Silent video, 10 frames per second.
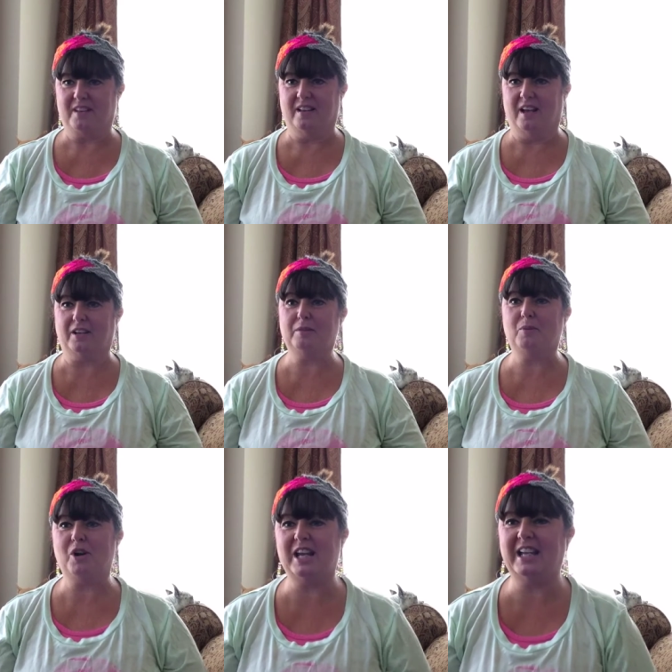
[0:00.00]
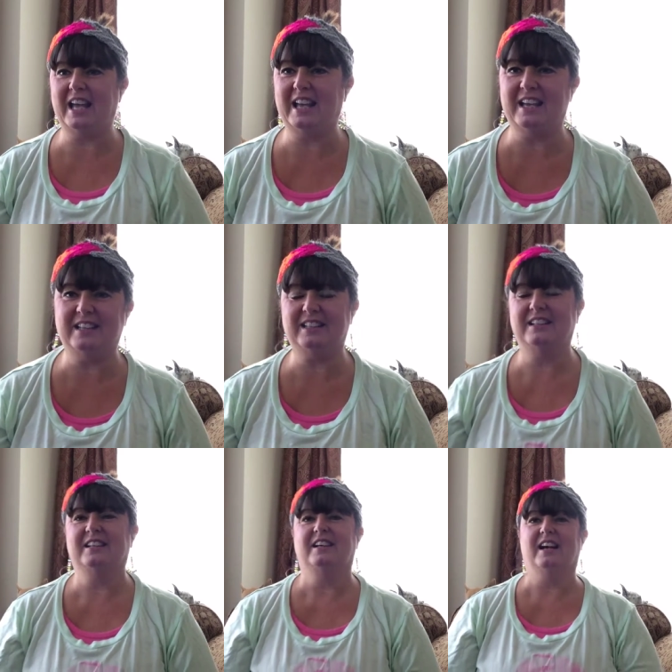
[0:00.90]
uh, good morning, Anne.
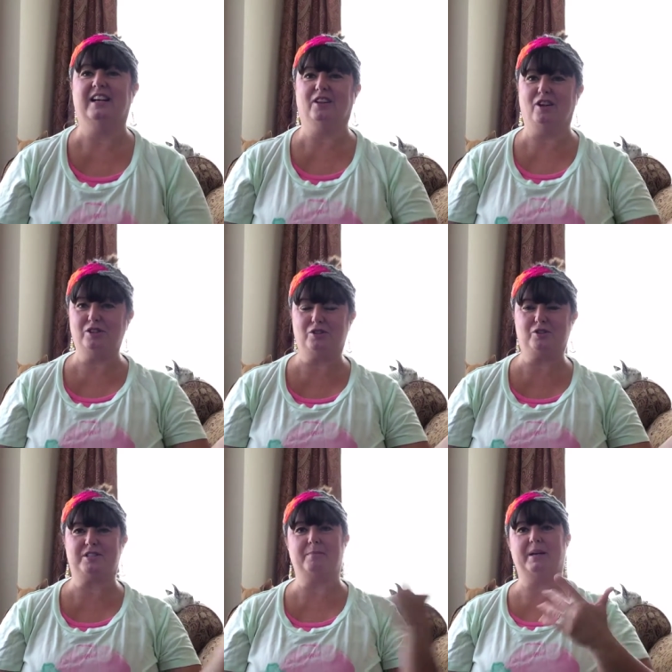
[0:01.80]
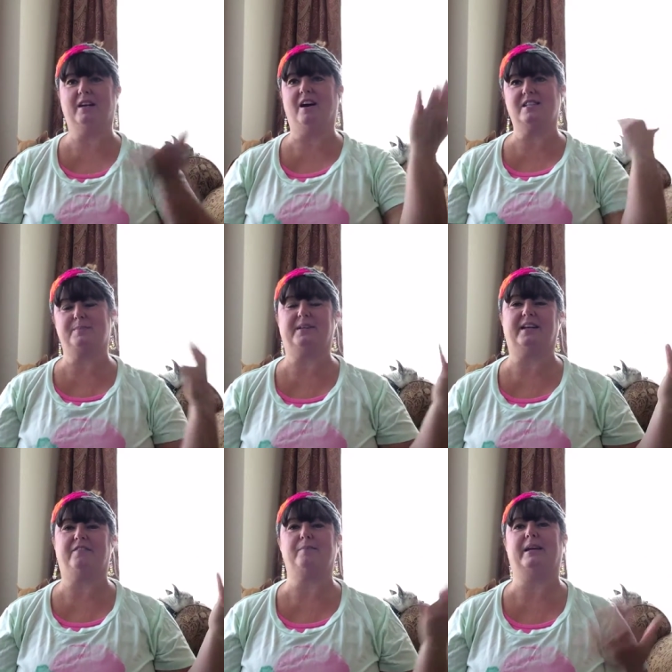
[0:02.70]
And Landstuhl is the big hospital that
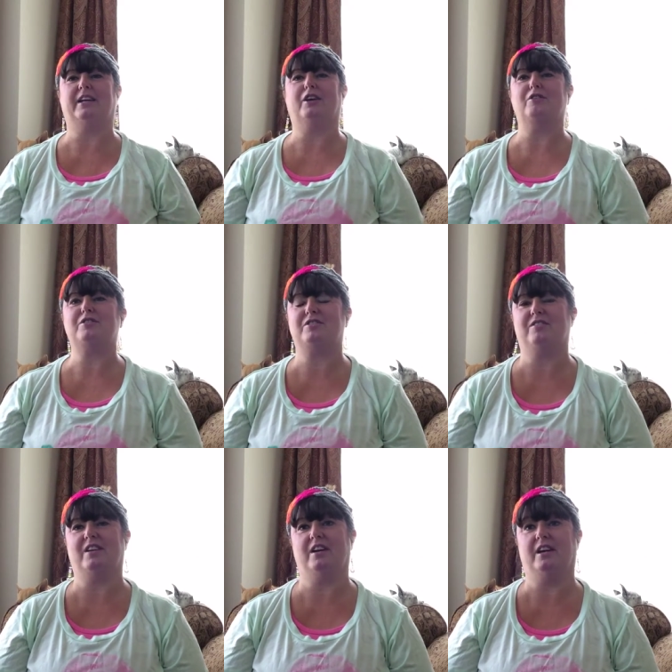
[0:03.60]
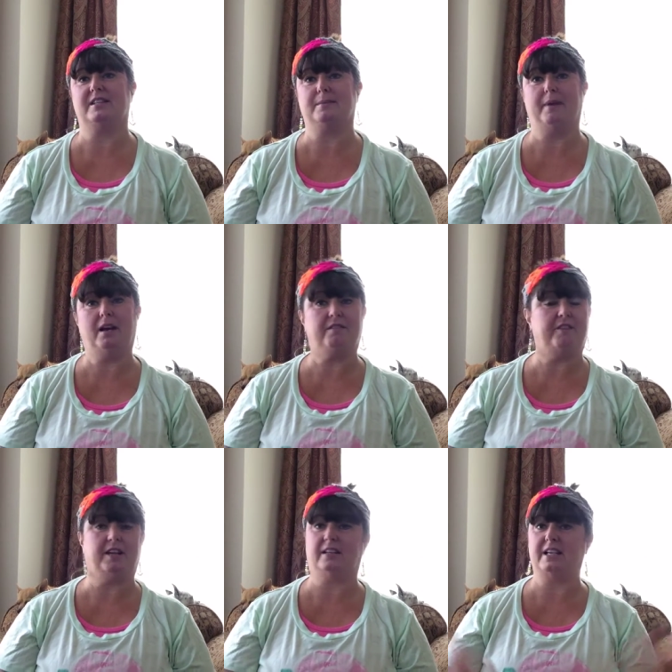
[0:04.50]
everybody goes to there. And as a matter of
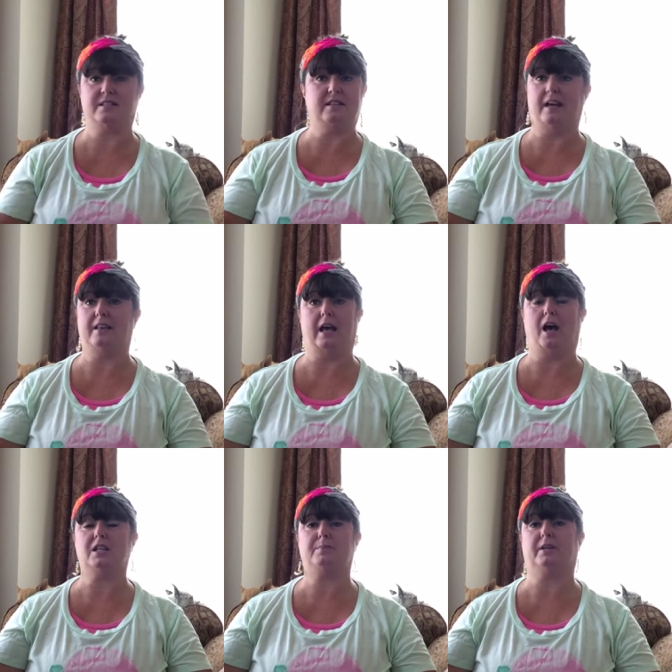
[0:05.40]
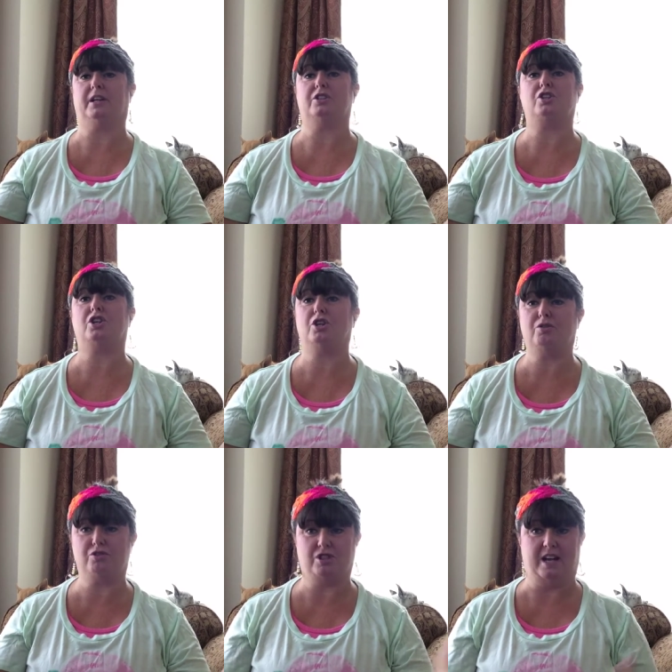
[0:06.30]
fact, they, that, that hospital is
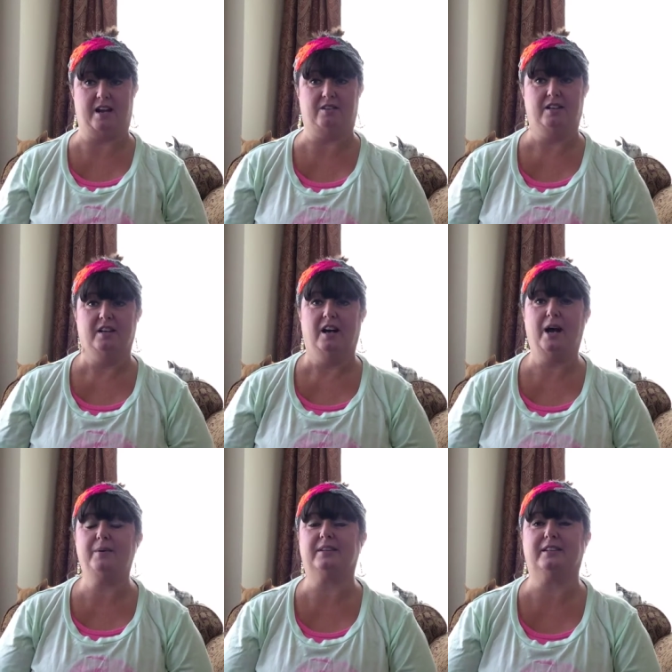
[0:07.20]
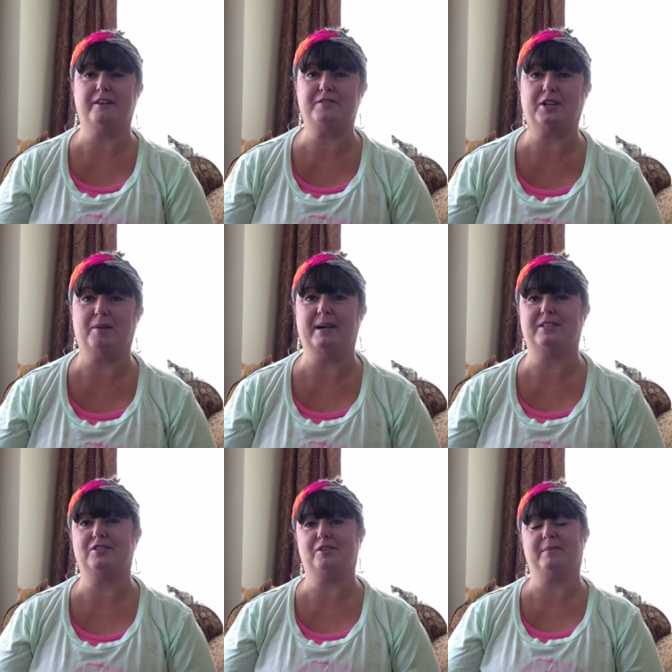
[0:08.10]
huge now. I would love to go back
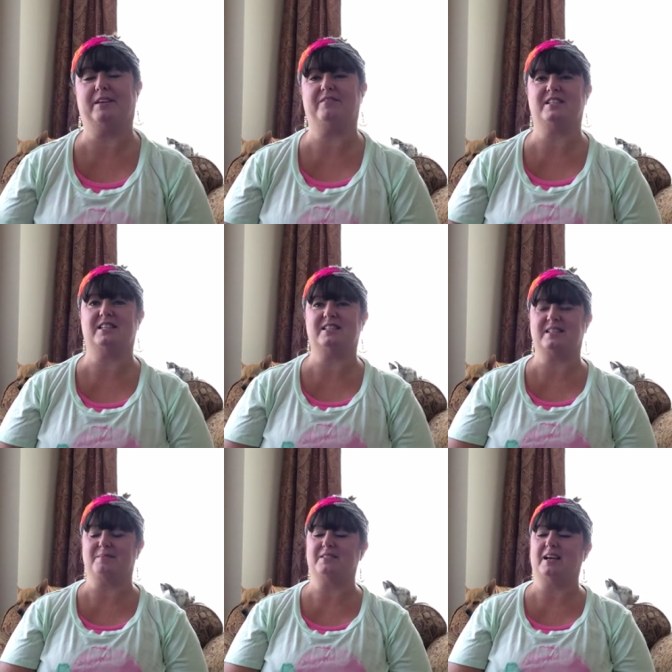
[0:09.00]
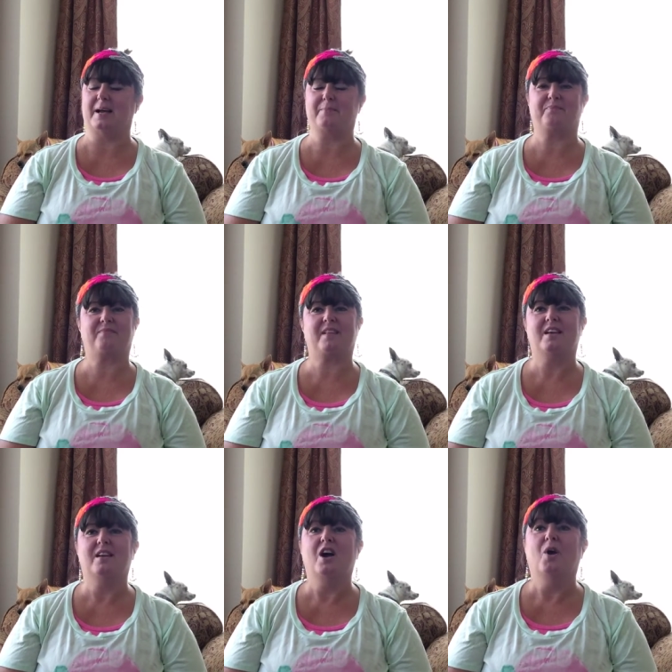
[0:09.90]
to Germany and visit sometime.
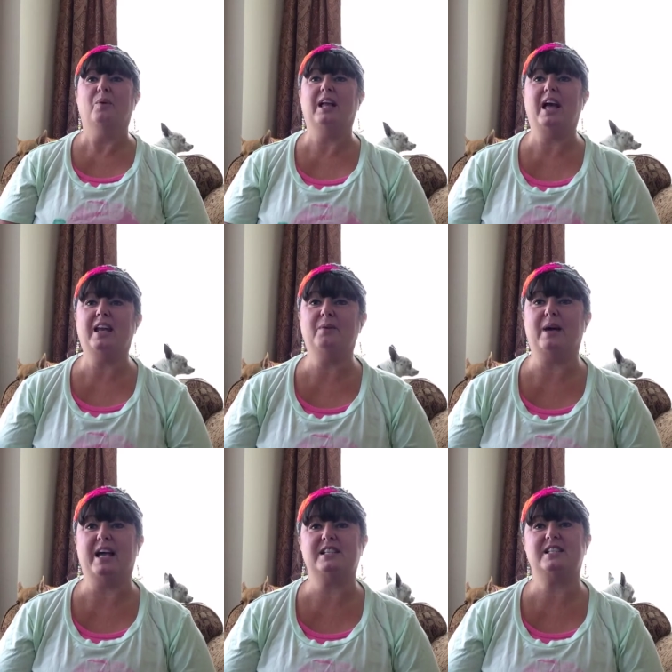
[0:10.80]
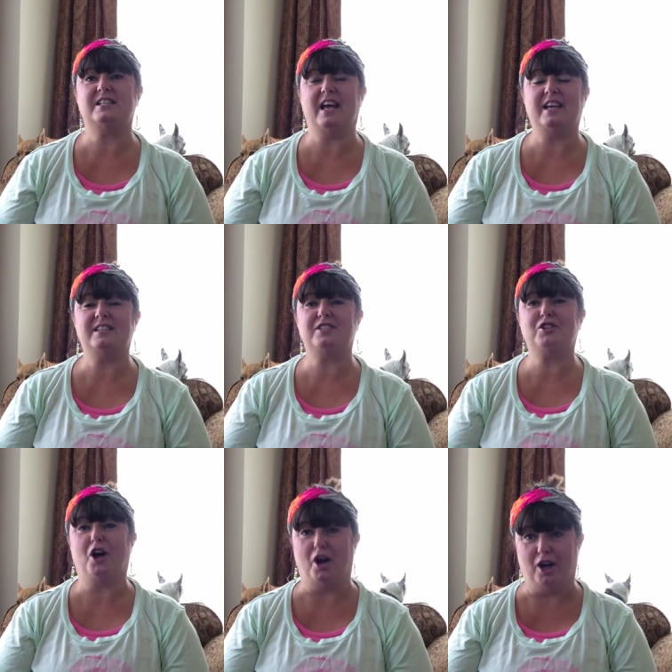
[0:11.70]
Well, anyway, today's
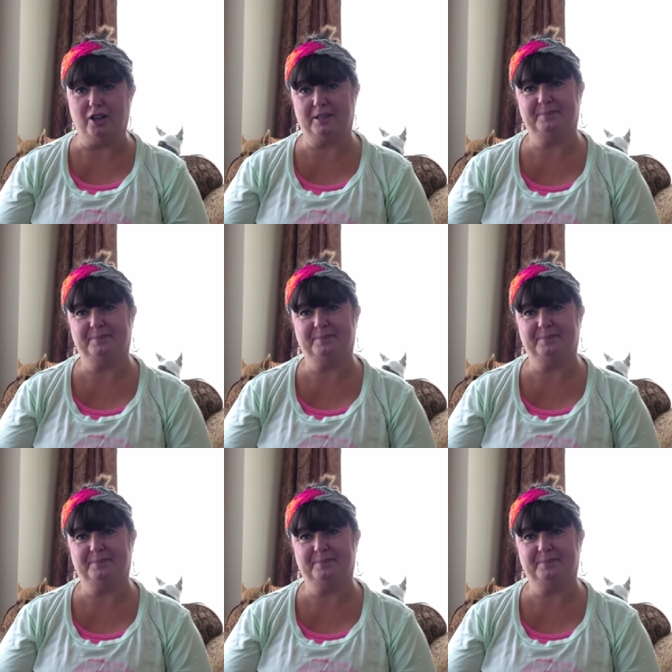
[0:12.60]
talk,